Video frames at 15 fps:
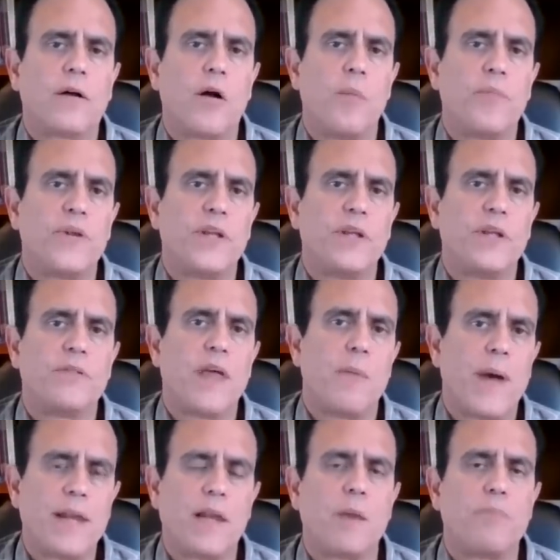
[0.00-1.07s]
company,
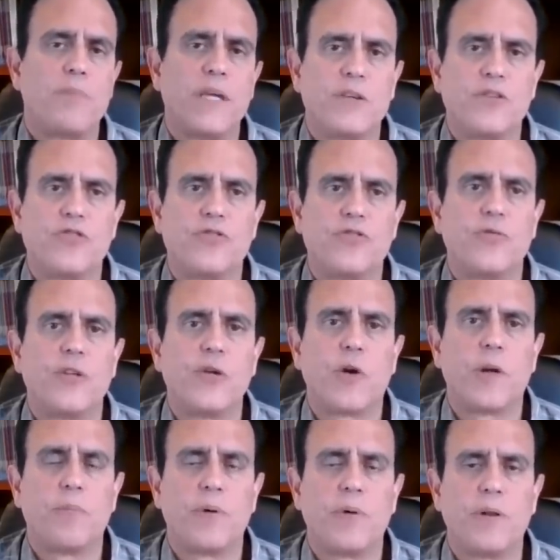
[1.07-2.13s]
that might not be an issue
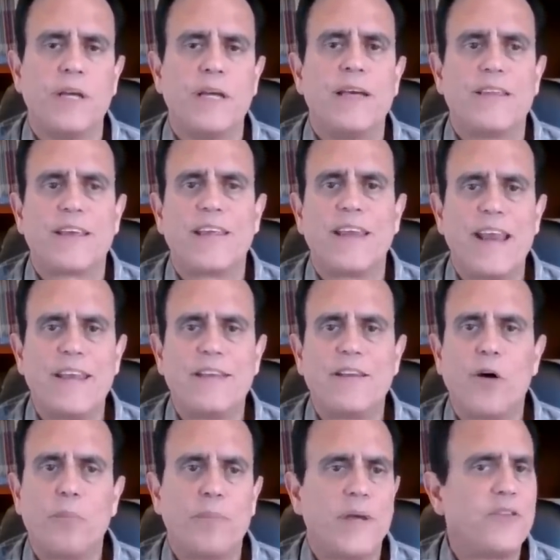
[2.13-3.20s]
anyway. But the Canadian
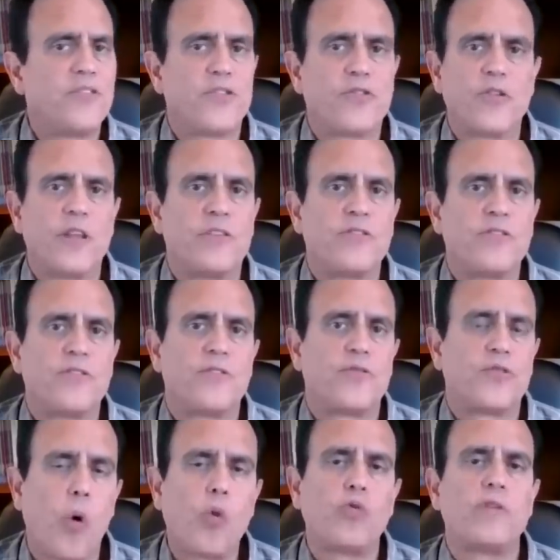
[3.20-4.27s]
LPs, it's
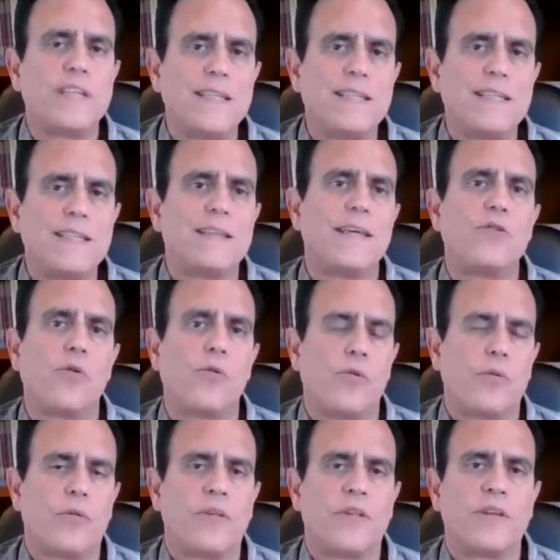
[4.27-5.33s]
totally
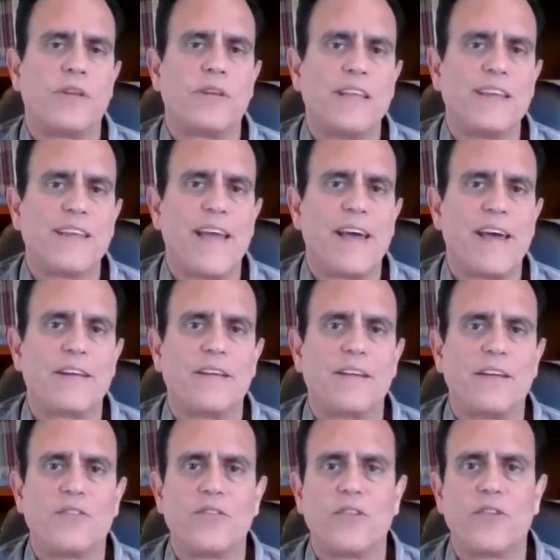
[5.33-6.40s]
legal in
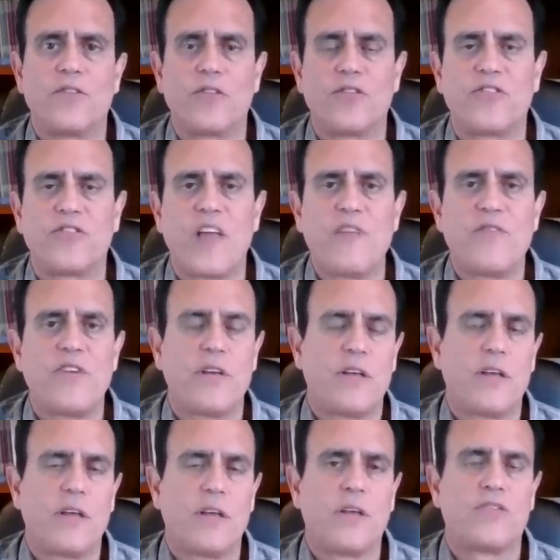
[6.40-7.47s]
Canada. It's as safe
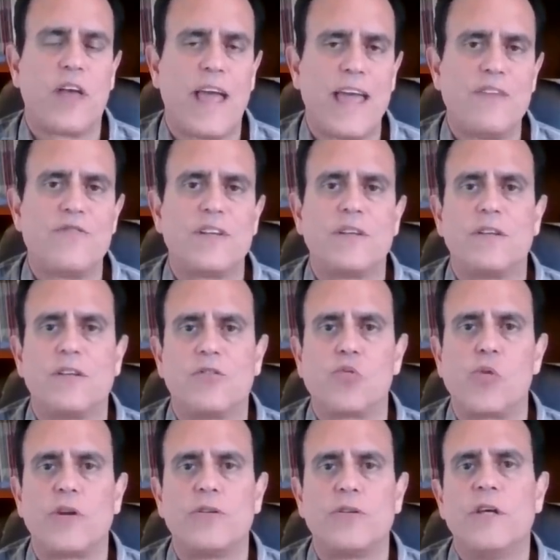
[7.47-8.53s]
as a haven as
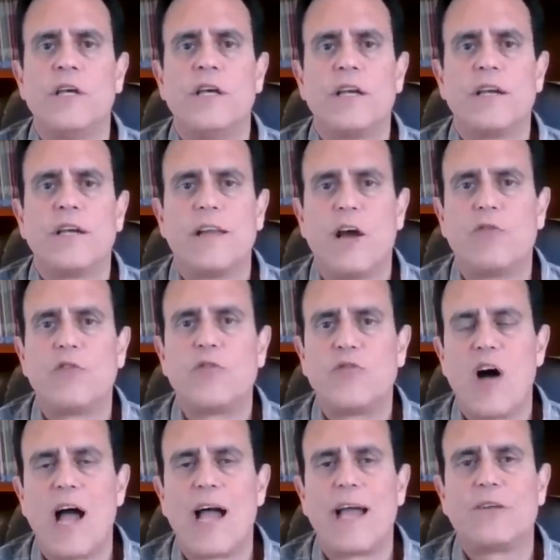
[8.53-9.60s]
one could ever
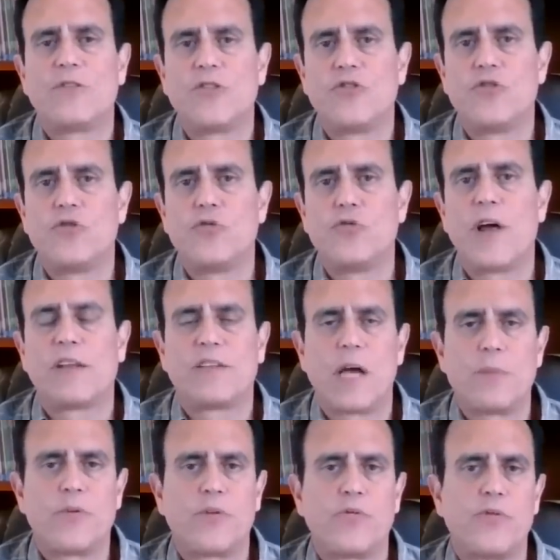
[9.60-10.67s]
find to do that
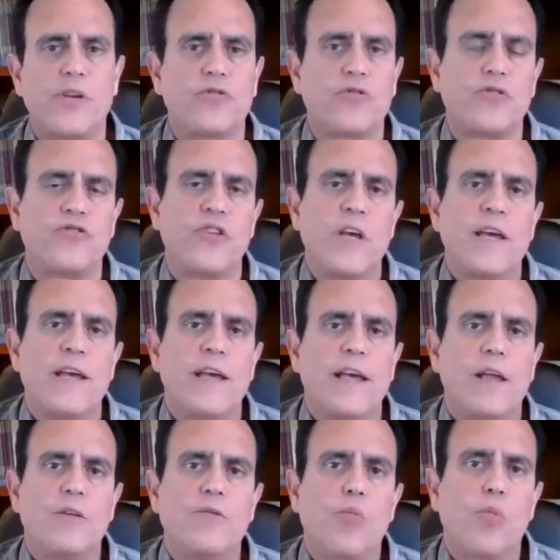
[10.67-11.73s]
type of research.
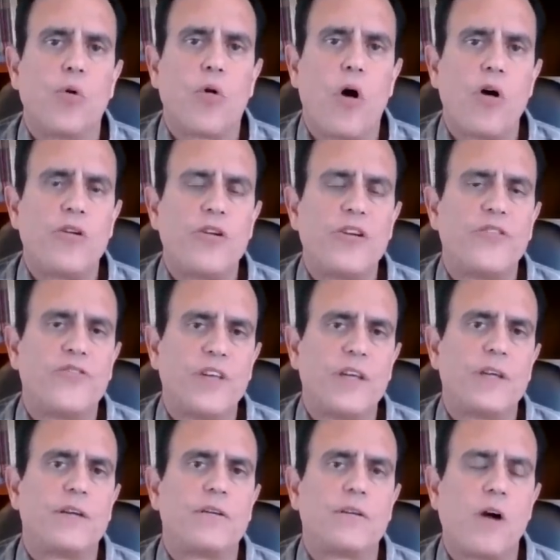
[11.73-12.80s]
And we're already
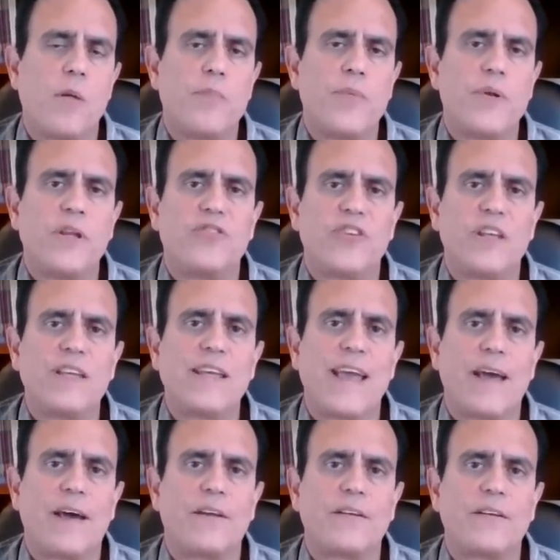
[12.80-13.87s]
seeing companies in
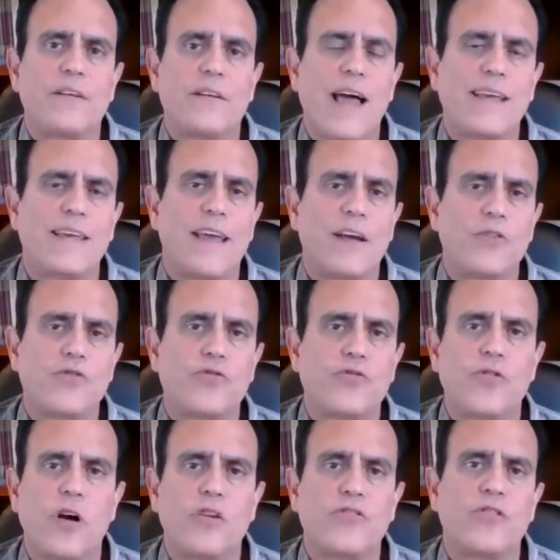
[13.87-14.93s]
Canada like
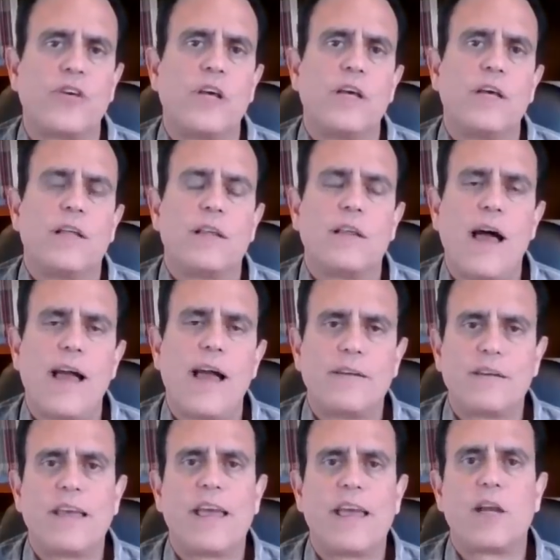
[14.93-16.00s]
CanTrust,
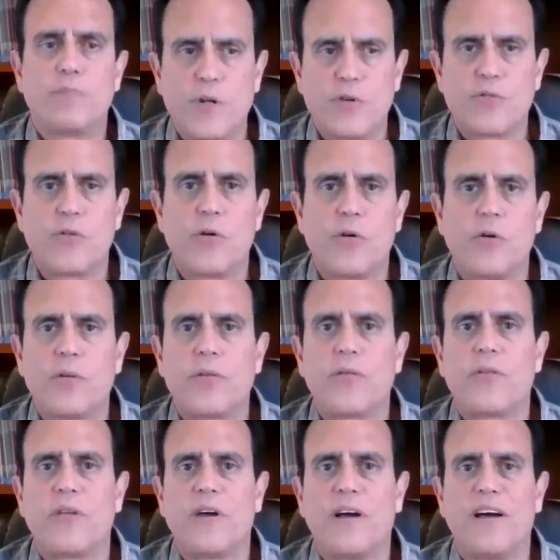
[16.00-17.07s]
like Canopy
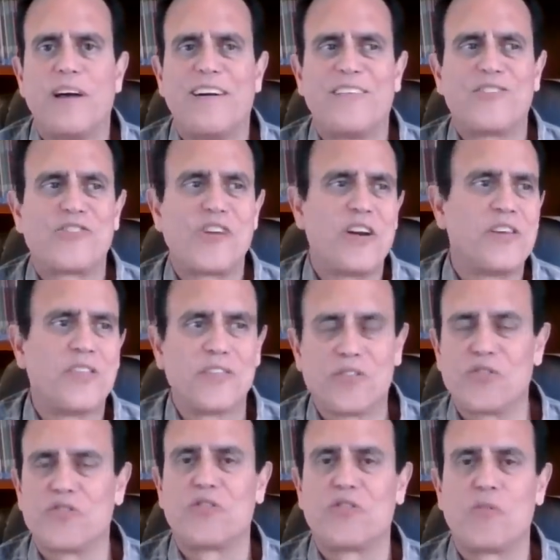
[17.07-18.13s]
Growth, I'm trying to
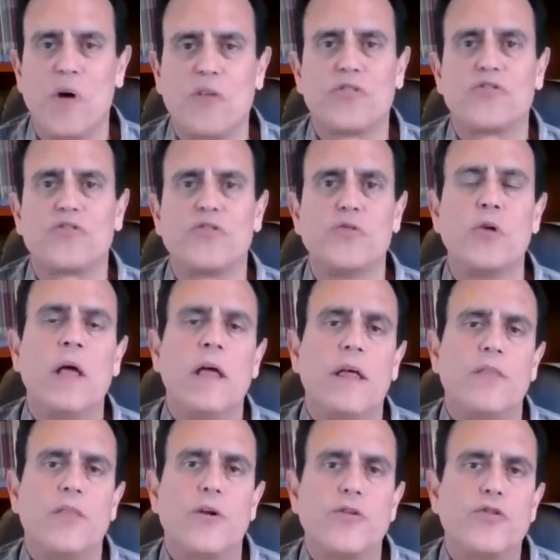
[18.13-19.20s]
think, there's some others too,
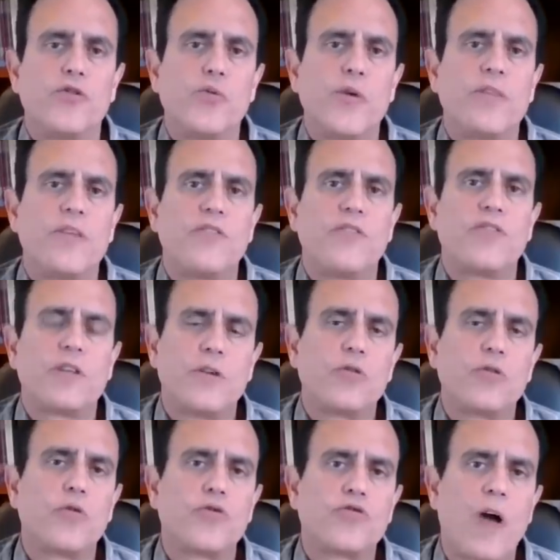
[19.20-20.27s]
that are doing these
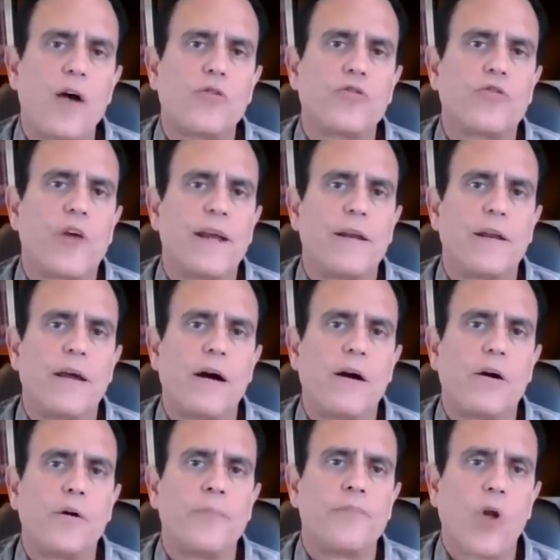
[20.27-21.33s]
clinical trials right
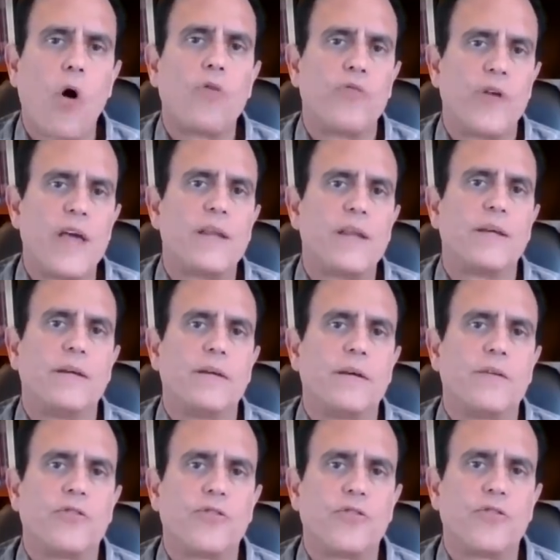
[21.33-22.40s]
now already.
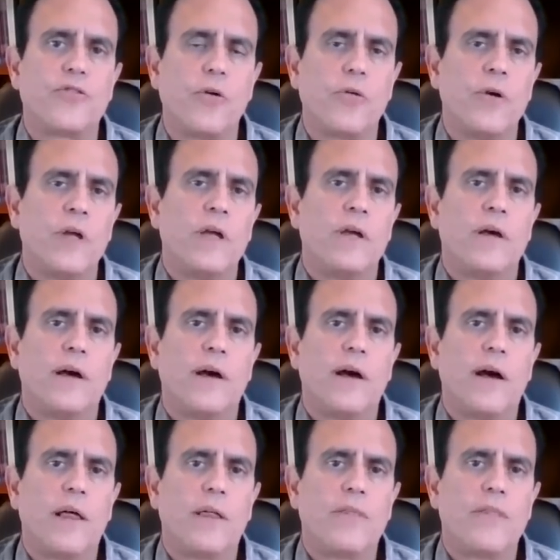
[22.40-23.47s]
And so
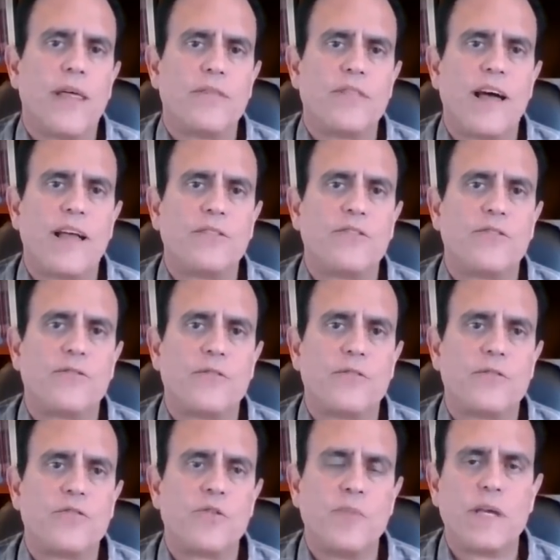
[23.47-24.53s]
that's
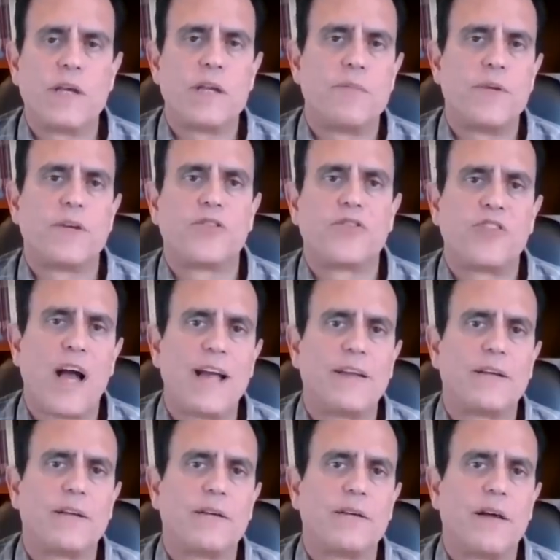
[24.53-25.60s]
to me going to be
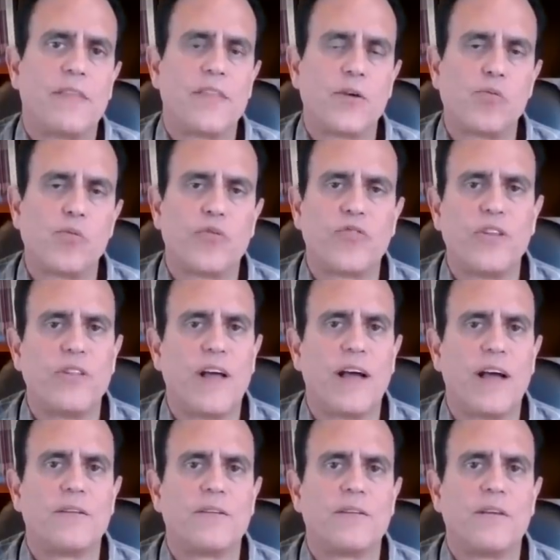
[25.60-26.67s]
exciting. I think we'll see
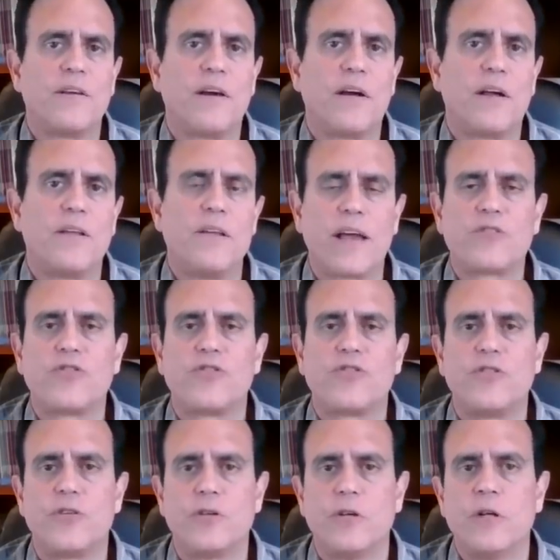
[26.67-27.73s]
that next
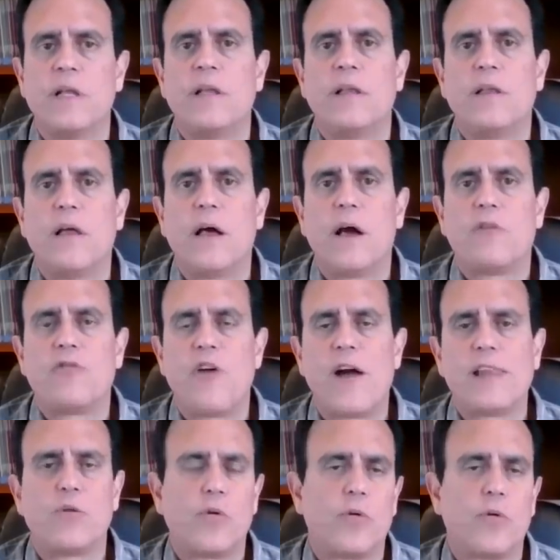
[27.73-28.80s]
year.
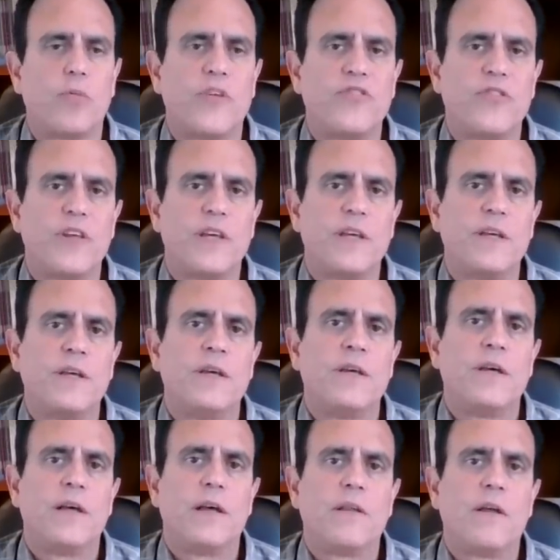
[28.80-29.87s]
Finally, where we see
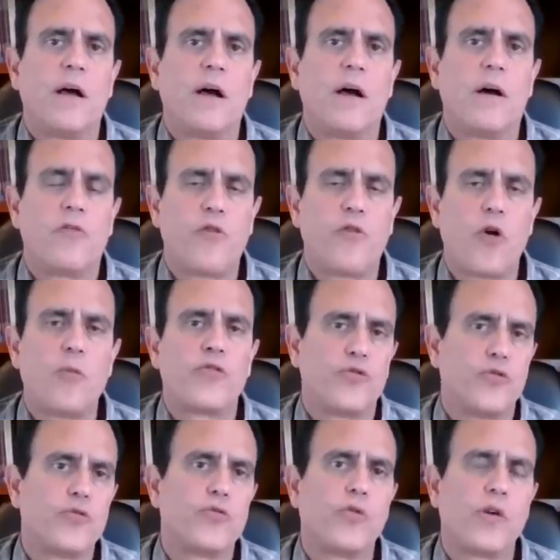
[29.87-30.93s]
a
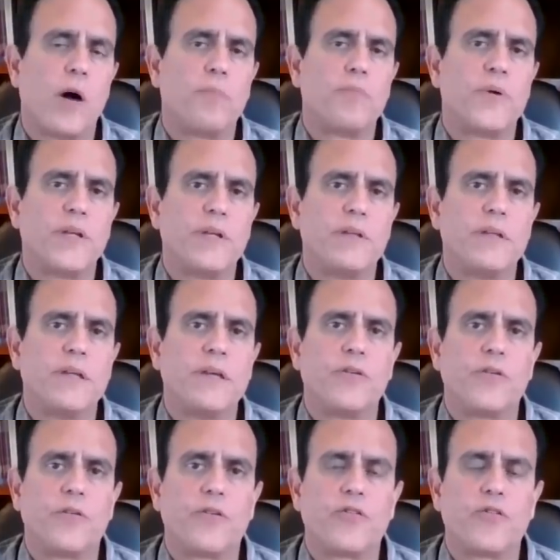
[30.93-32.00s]
pharmaceutical company
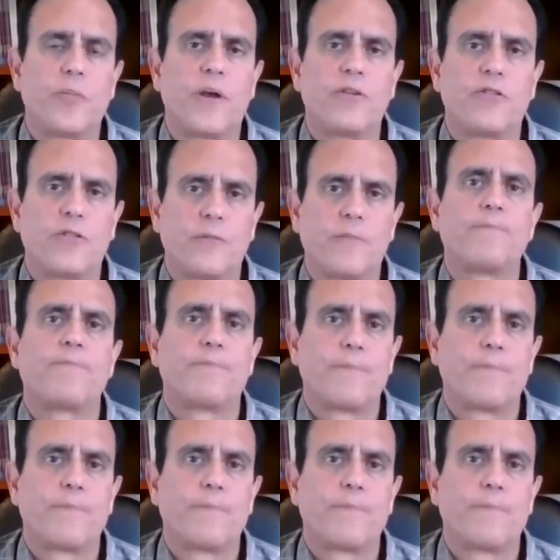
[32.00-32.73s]
enter the space.